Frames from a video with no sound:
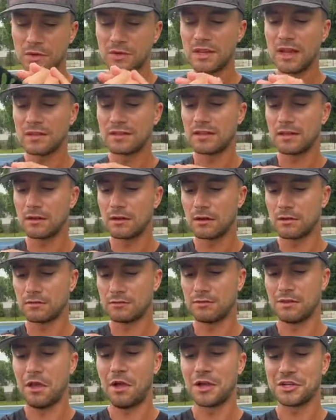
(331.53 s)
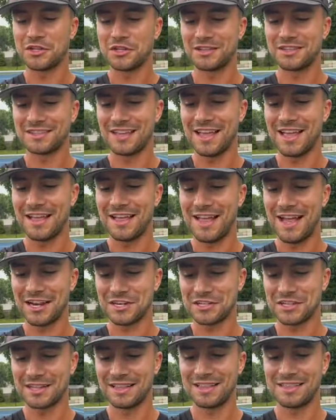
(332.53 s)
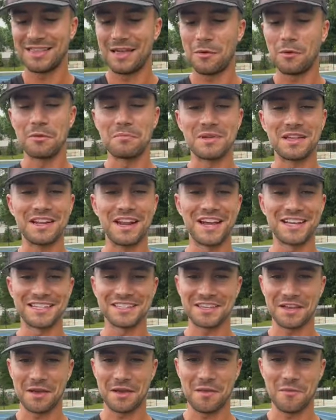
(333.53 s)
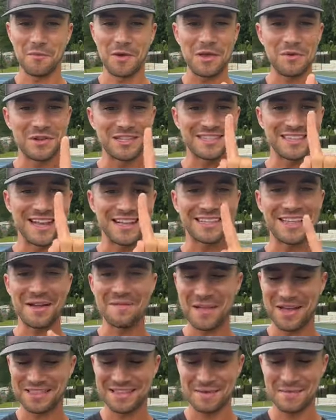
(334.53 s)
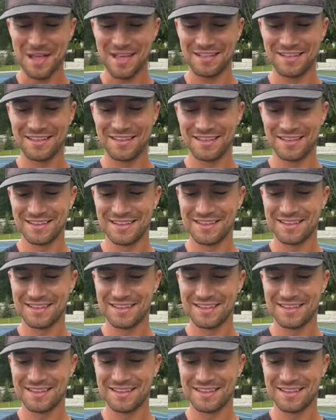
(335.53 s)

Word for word: you? Dot, dot, or, no, I shouldn't say that. Actually, that wouldn't be nice. Um, wait one sec. Time out. Time out.